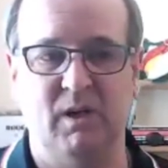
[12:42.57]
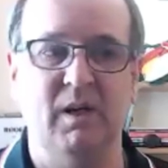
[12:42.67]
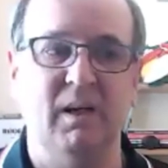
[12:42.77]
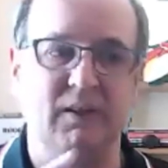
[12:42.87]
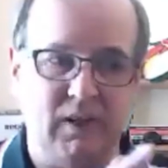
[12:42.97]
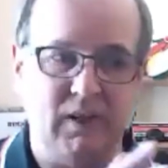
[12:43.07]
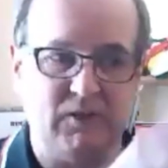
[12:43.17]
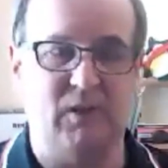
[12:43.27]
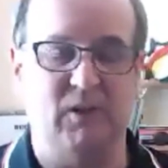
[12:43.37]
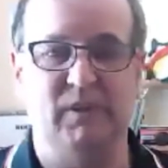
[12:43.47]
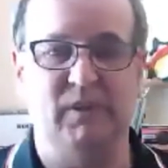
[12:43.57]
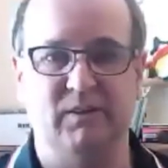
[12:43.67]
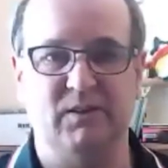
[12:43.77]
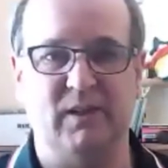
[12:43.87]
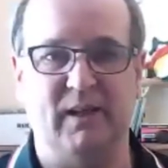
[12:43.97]
until I started
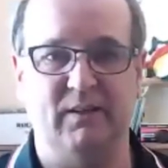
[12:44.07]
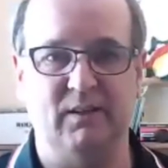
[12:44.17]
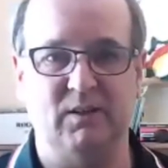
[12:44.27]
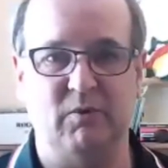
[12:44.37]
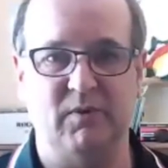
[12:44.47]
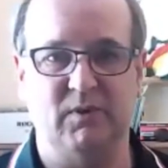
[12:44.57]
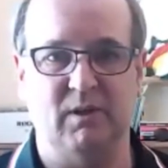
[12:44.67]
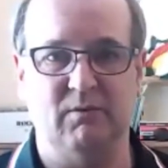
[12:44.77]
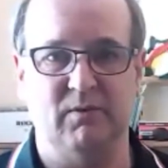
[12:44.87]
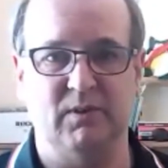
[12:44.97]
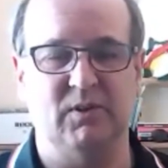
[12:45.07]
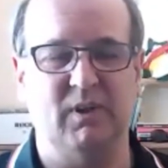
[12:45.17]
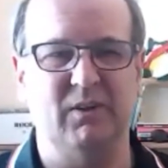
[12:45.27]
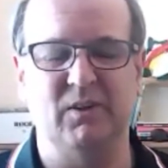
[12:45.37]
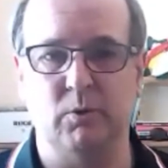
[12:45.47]
understanding some of this stuff and
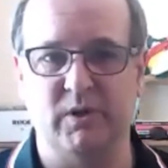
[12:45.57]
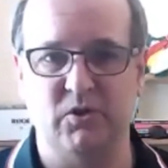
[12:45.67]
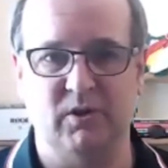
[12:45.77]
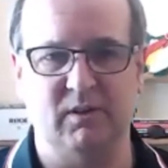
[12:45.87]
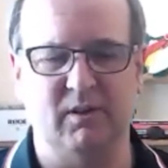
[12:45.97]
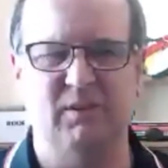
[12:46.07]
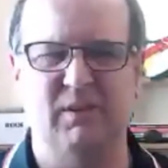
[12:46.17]
started questioning this.